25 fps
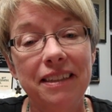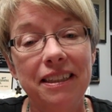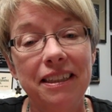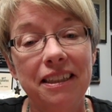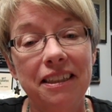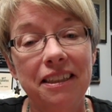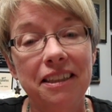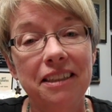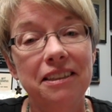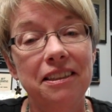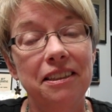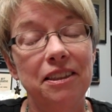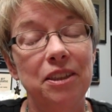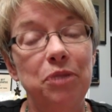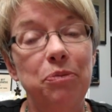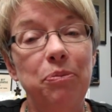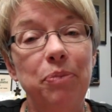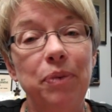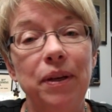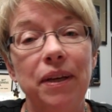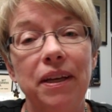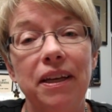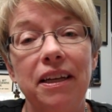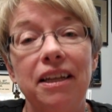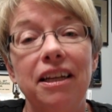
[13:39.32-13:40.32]
this has
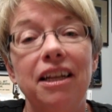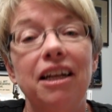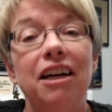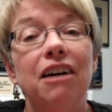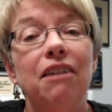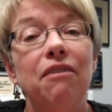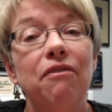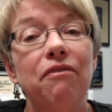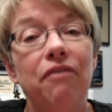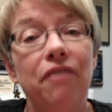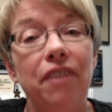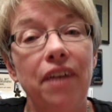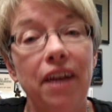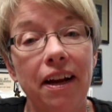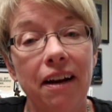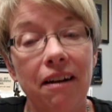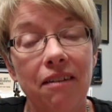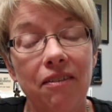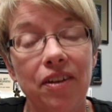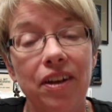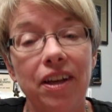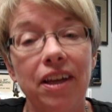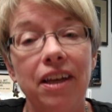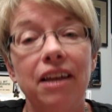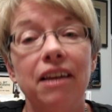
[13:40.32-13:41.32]
been a
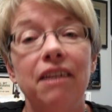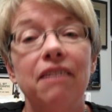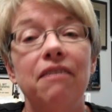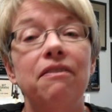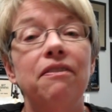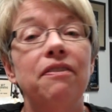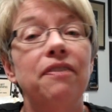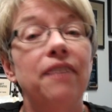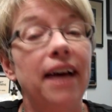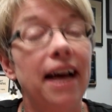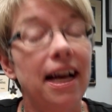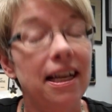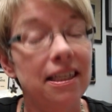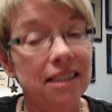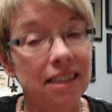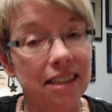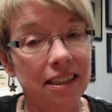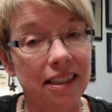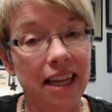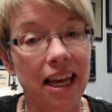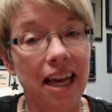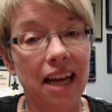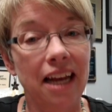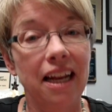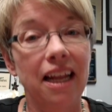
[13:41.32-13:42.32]
very
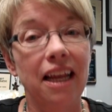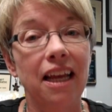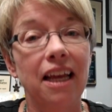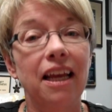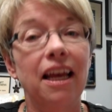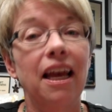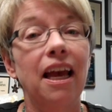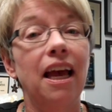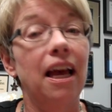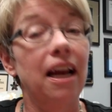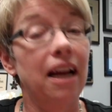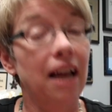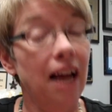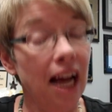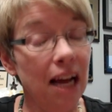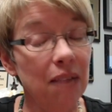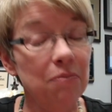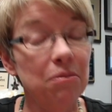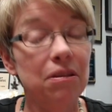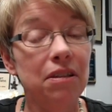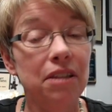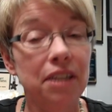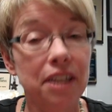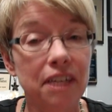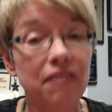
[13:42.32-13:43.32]
fascinating and, I
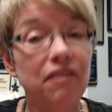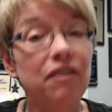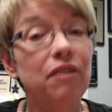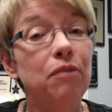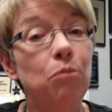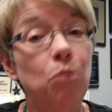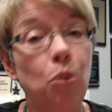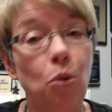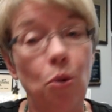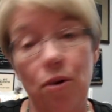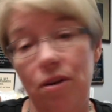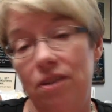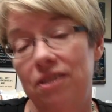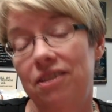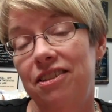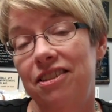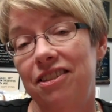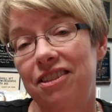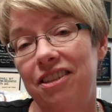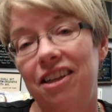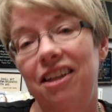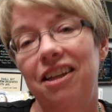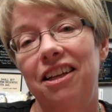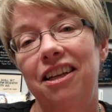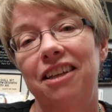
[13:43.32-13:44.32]
believe, important
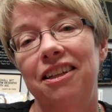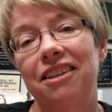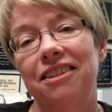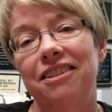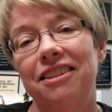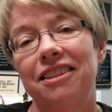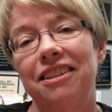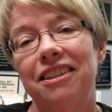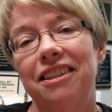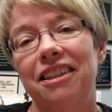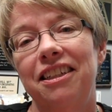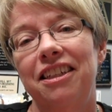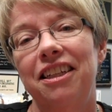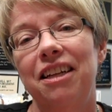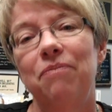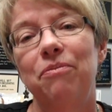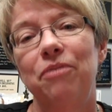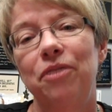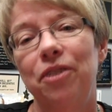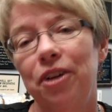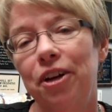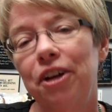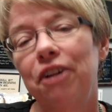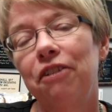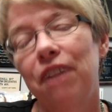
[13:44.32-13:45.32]
study. And I'm
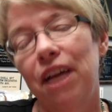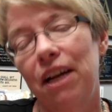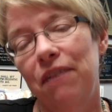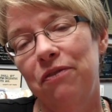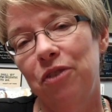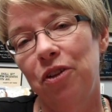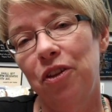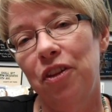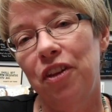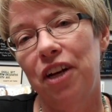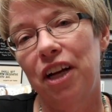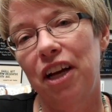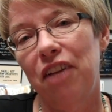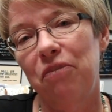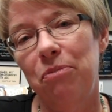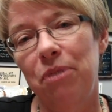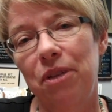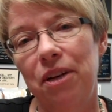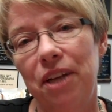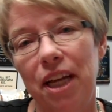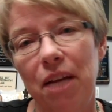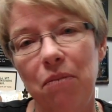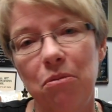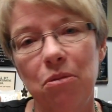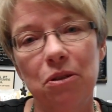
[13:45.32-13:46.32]
very grateful that I've
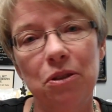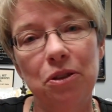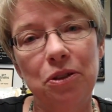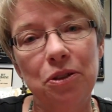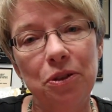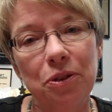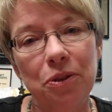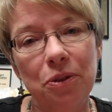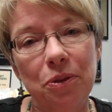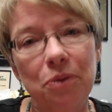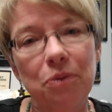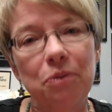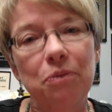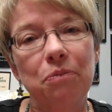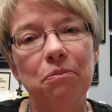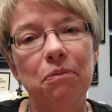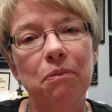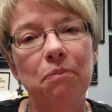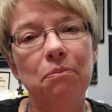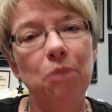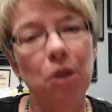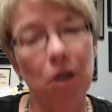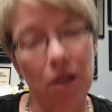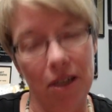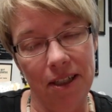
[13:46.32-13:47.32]
been able to
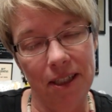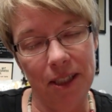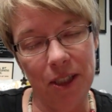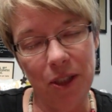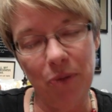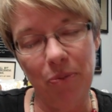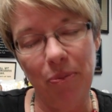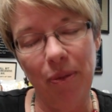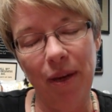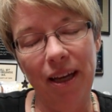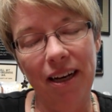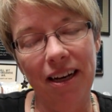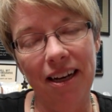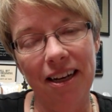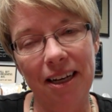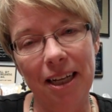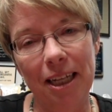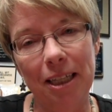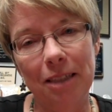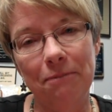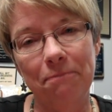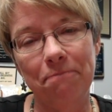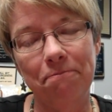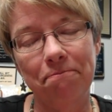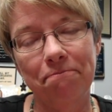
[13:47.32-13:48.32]
participate in
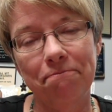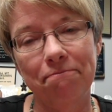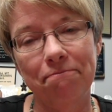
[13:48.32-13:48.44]
it.